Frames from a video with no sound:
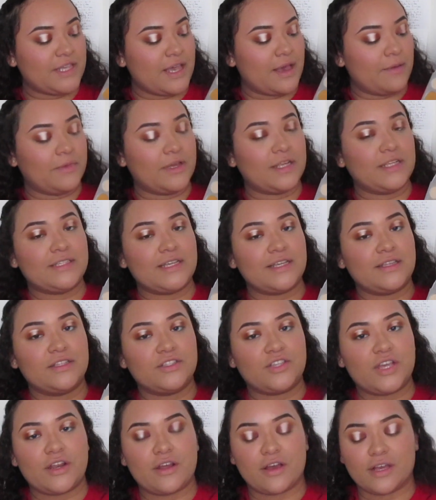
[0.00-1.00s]
Yeah, I'm gonna take the
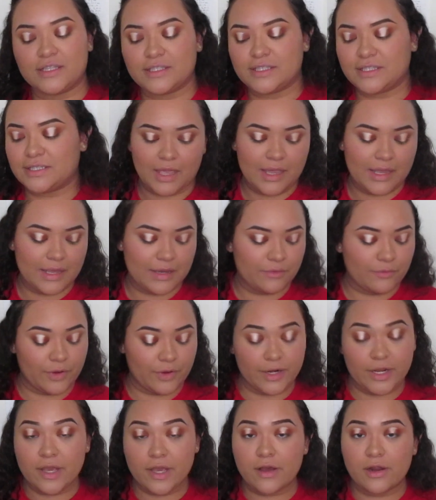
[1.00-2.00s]
shade Hunts and
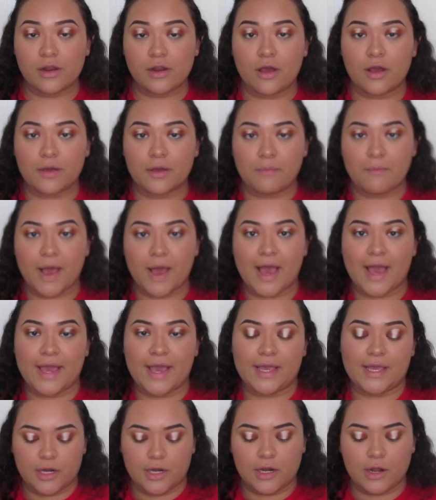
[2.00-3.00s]
run it along
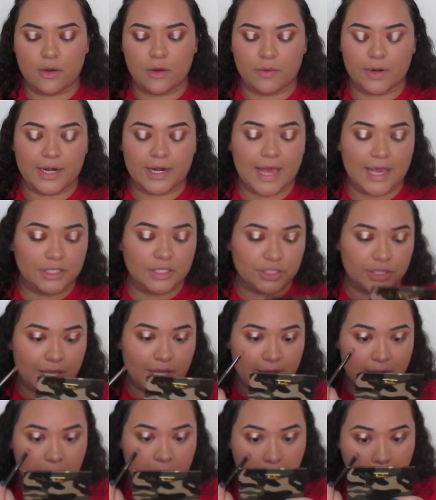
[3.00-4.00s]
my lower lash
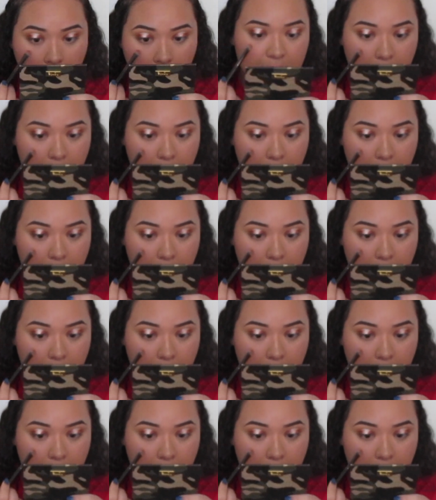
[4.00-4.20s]
line.